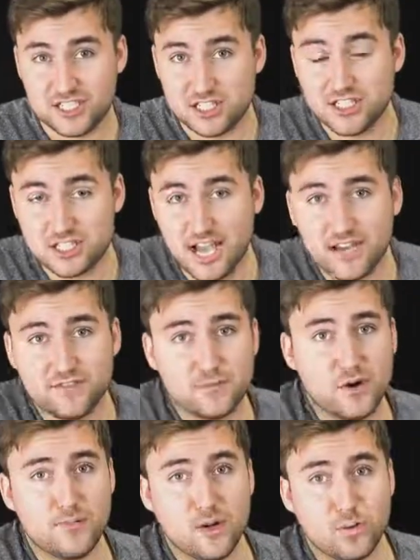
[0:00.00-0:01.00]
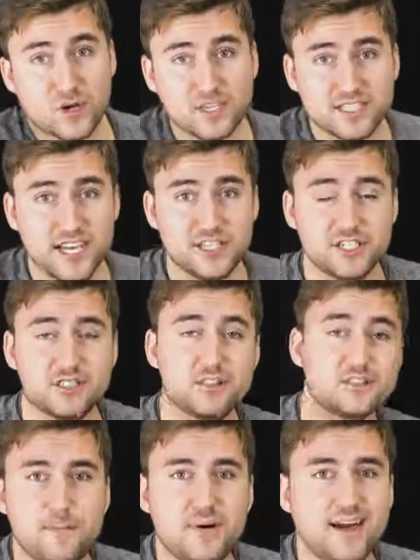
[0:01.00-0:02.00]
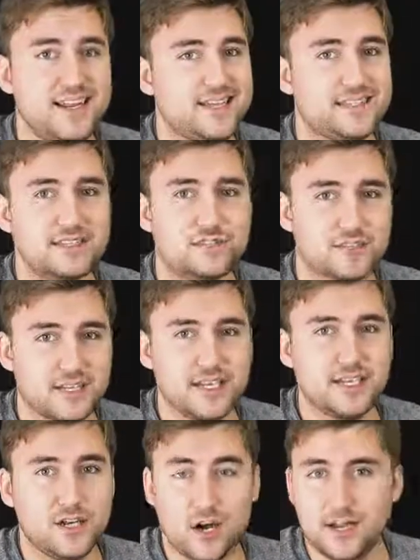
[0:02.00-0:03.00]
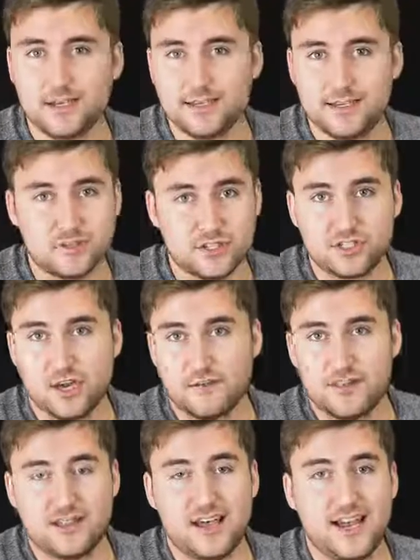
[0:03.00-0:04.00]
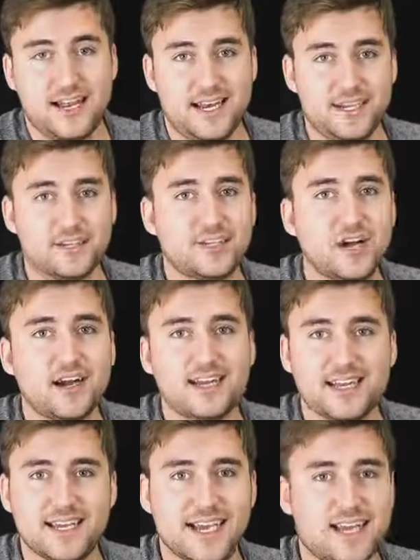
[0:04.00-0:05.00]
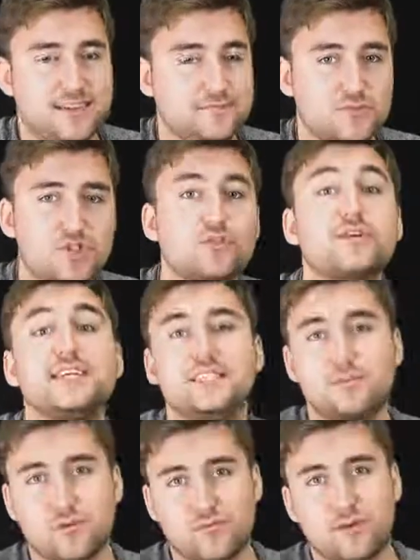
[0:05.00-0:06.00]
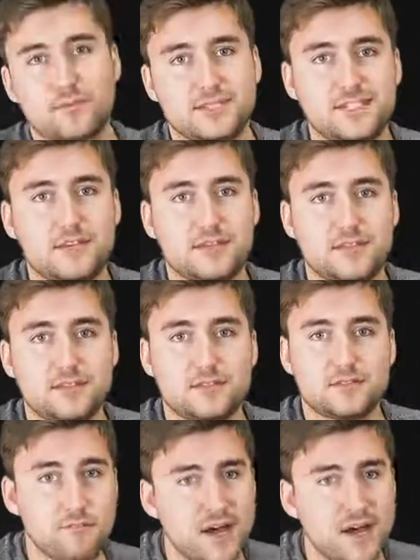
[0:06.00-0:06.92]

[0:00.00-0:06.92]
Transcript: It's designed for mobile workstations, but it's certainly not near the top of the line, and you're not going to get crazy performance out of this.